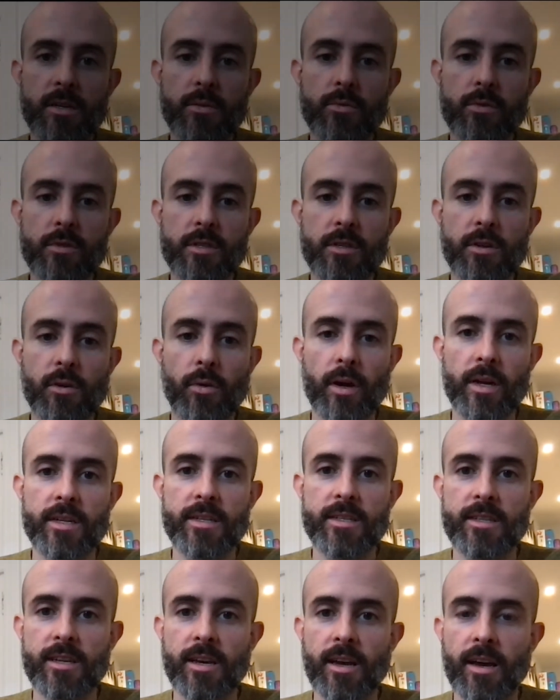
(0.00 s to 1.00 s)
was
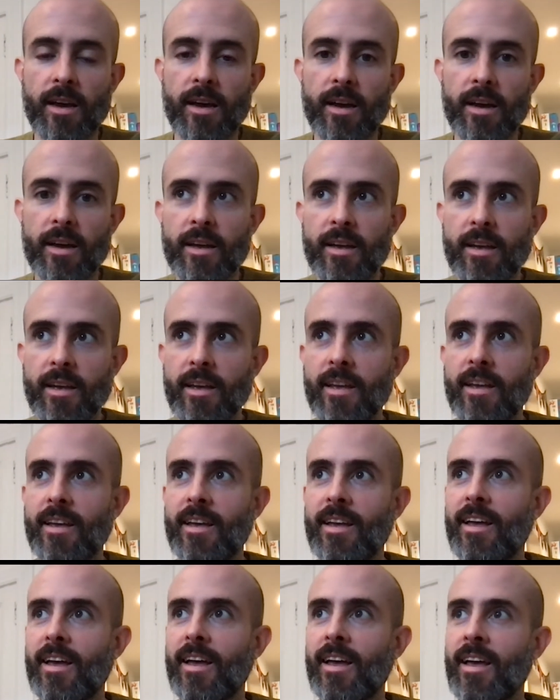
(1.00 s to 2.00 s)
quite an
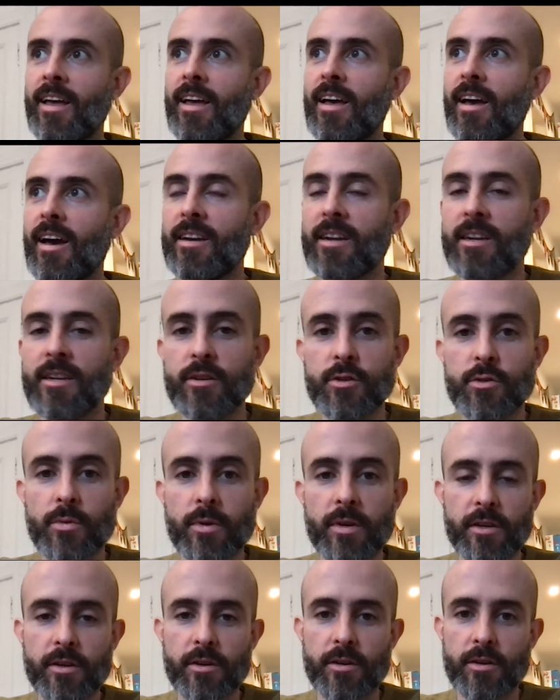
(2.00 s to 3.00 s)
unusual
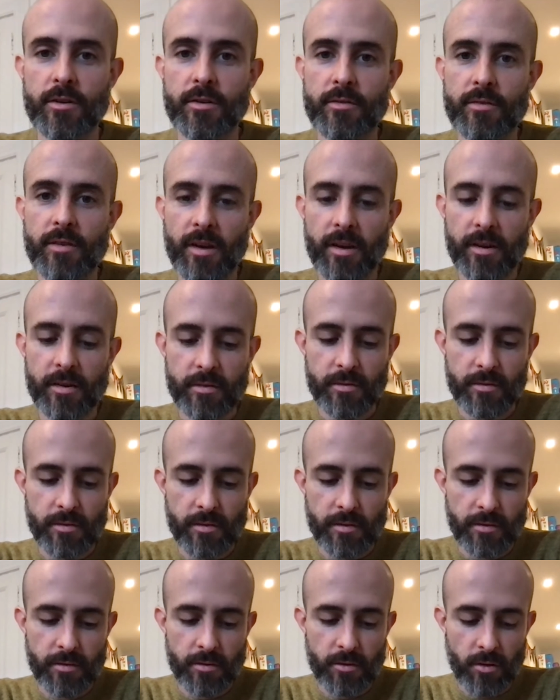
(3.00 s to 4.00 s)
year
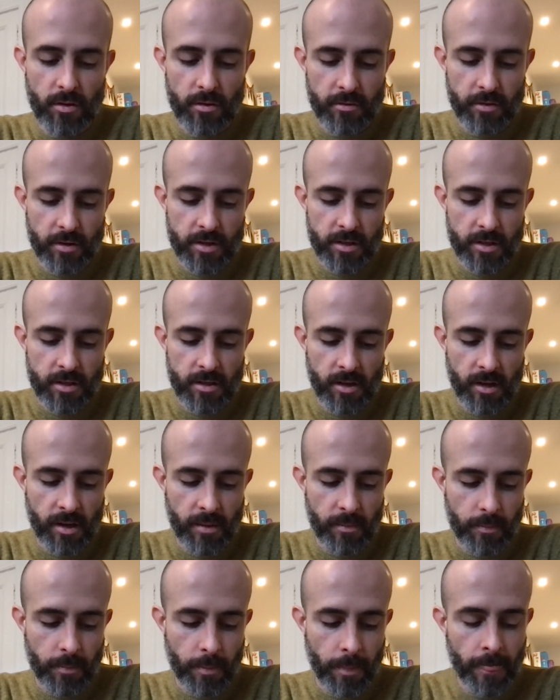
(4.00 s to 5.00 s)
for all of us,
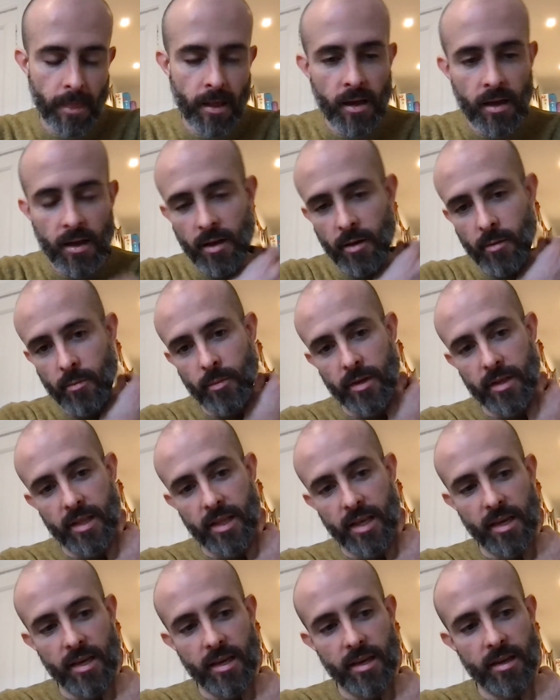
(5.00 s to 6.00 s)
but
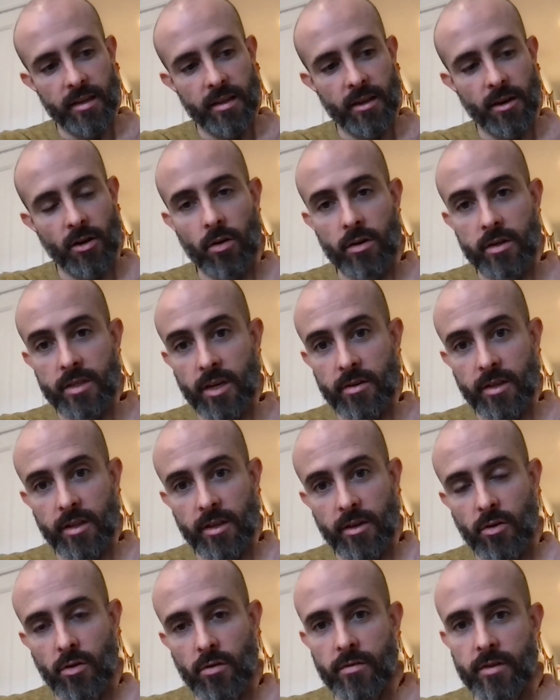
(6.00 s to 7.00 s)
the lockdown and the
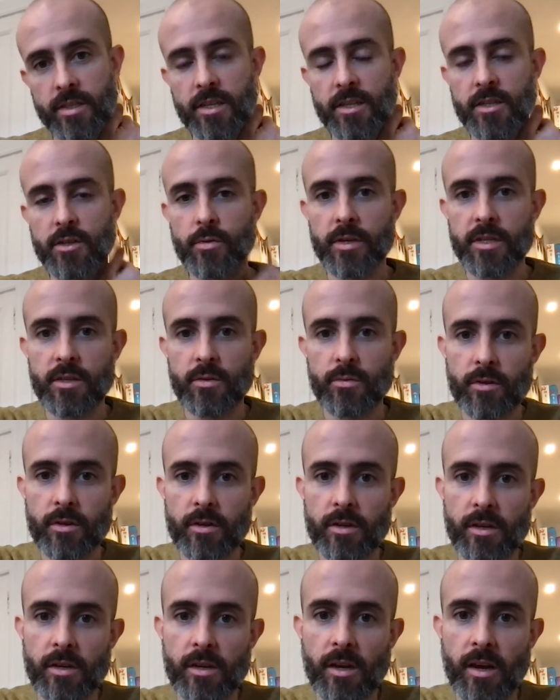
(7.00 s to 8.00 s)
COVID situation
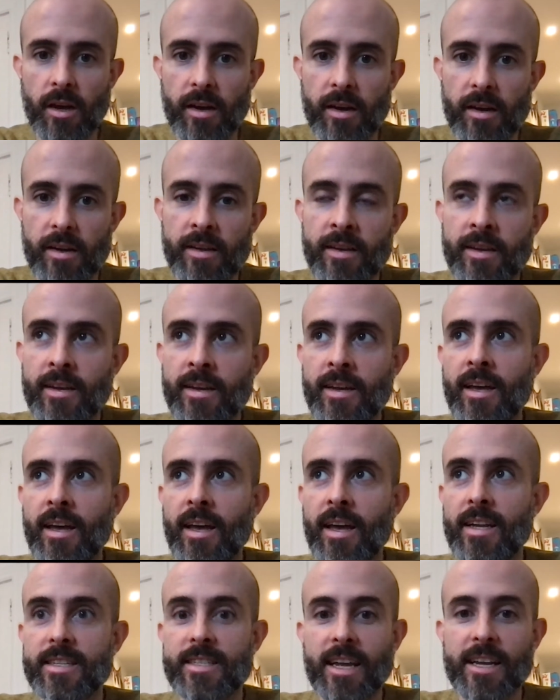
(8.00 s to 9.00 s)
were
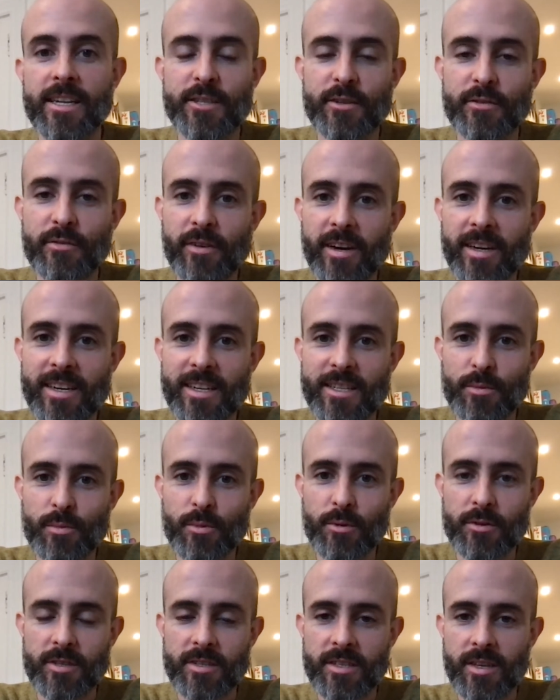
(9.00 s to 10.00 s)
intensified, I
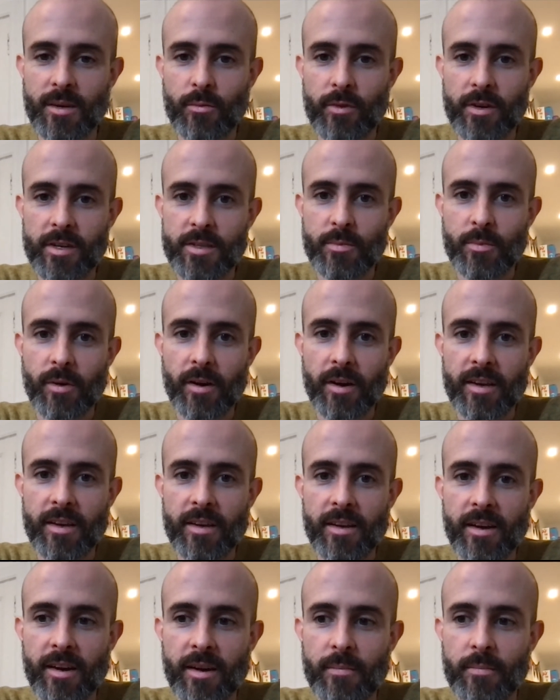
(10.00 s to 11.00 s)
suppose, in some ways by
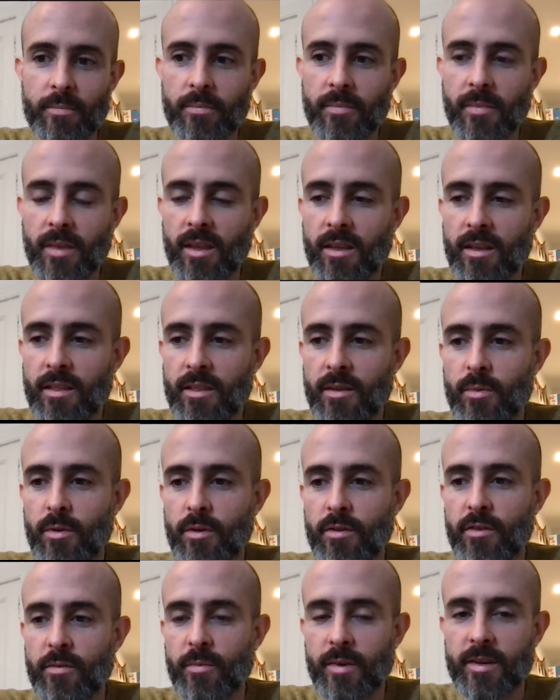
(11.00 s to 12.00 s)
the
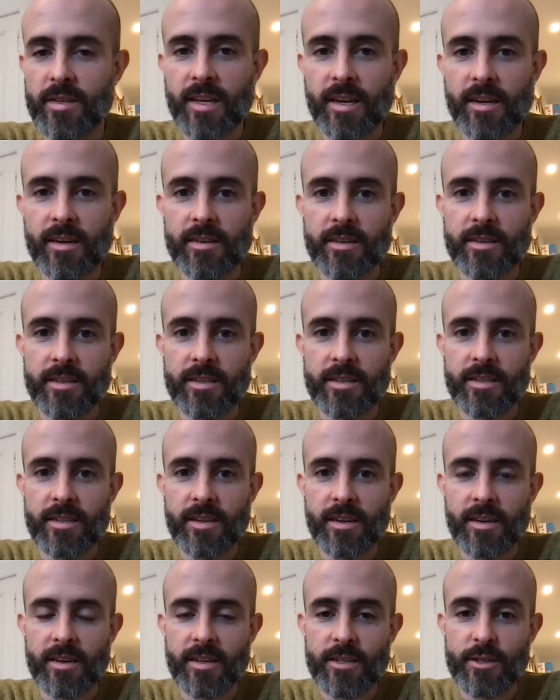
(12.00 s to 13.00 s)
birth of my second
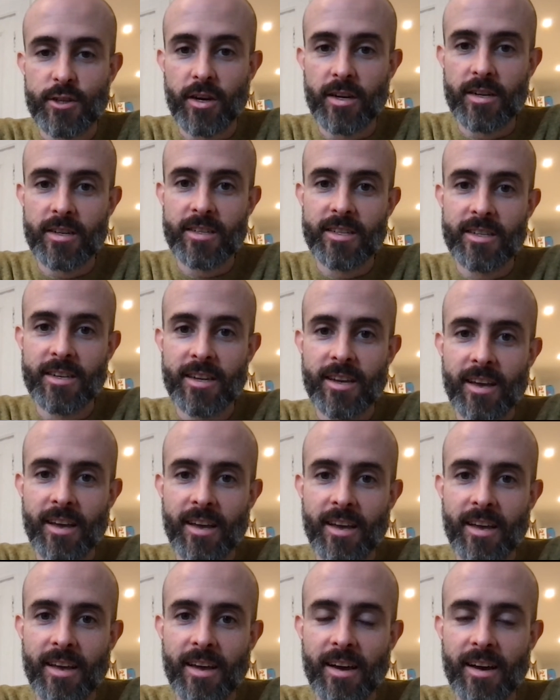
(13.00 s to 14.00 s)
child
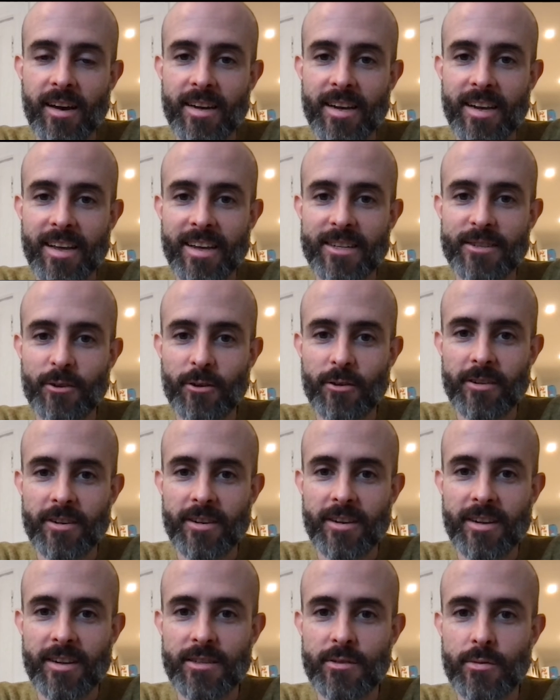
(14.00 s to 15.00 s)
late on
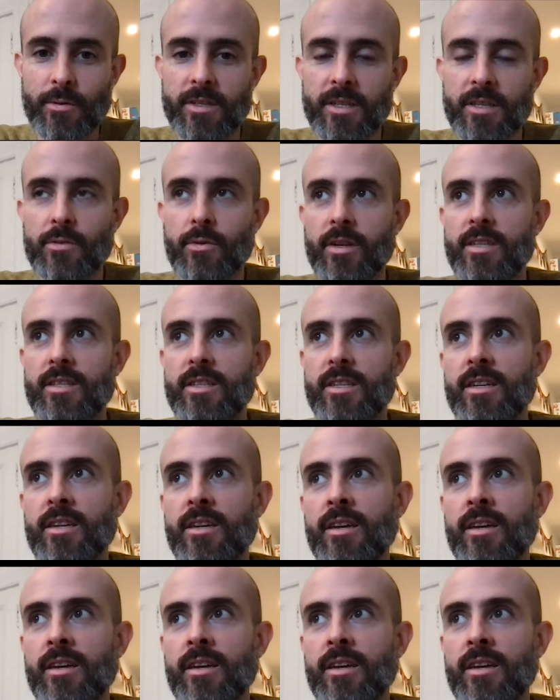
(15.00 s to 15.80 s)
in 2020.